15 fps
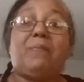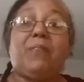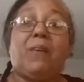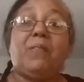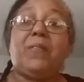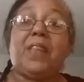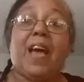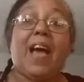
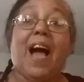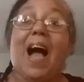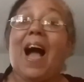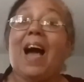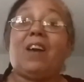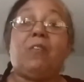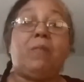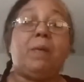From there,
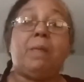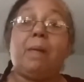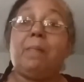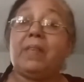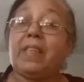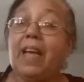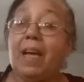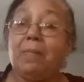I don't
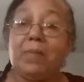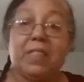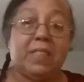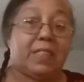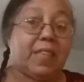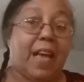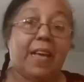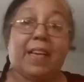remember the
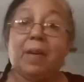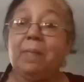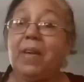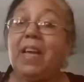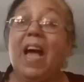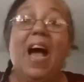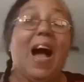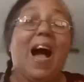ambulance taking
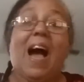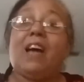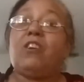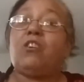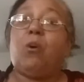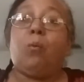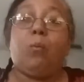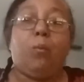me. I
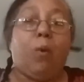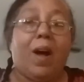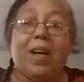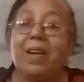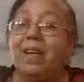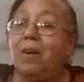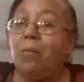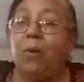don't know
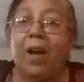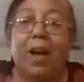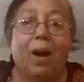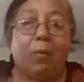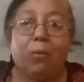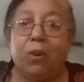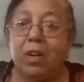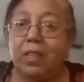where
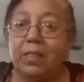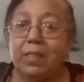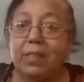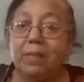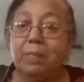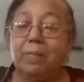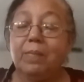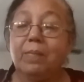I
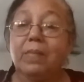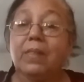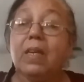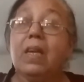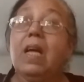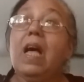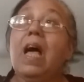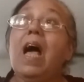was.
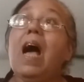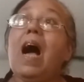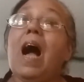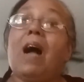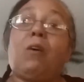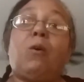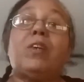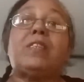
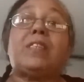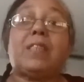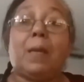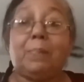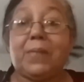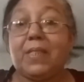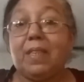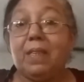I caught
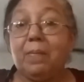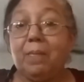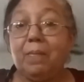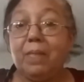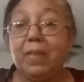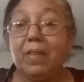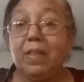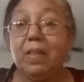sepsis.
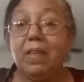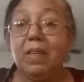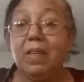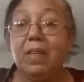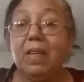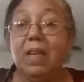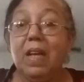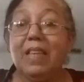
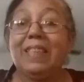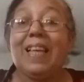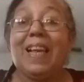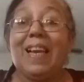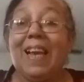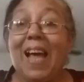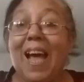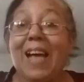
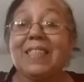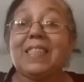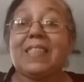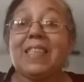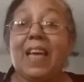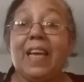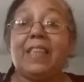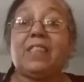The
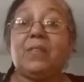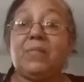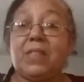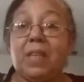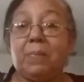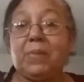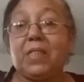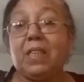last stage of
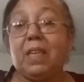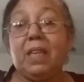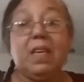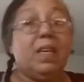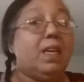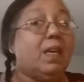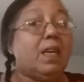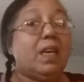sepsis.
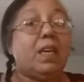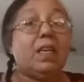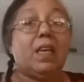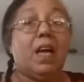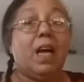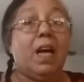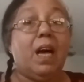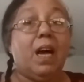
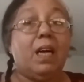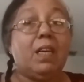It